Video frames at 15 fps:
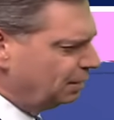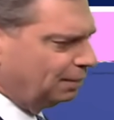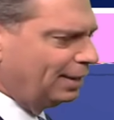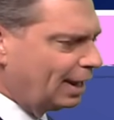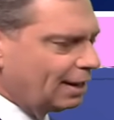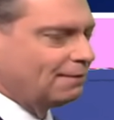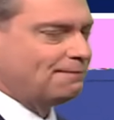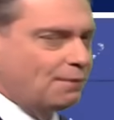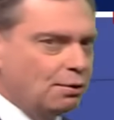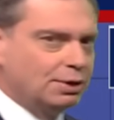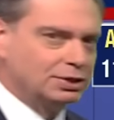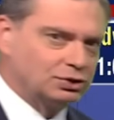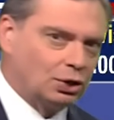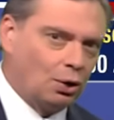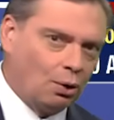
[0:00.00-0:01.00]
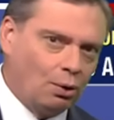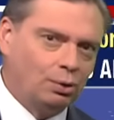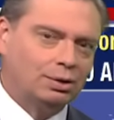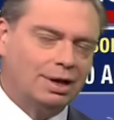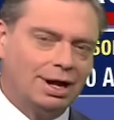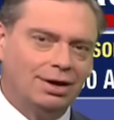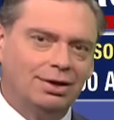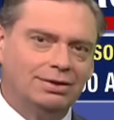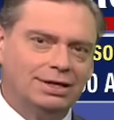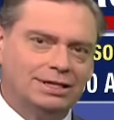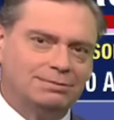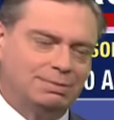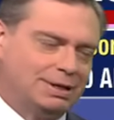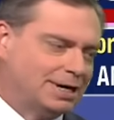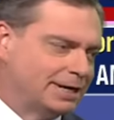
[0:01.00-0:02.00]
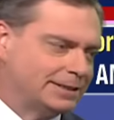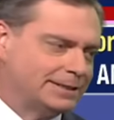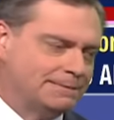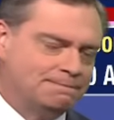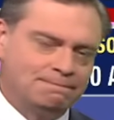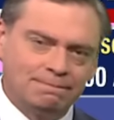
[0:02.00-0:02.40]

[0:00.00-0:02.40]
We're not going to focus a whole lot on this because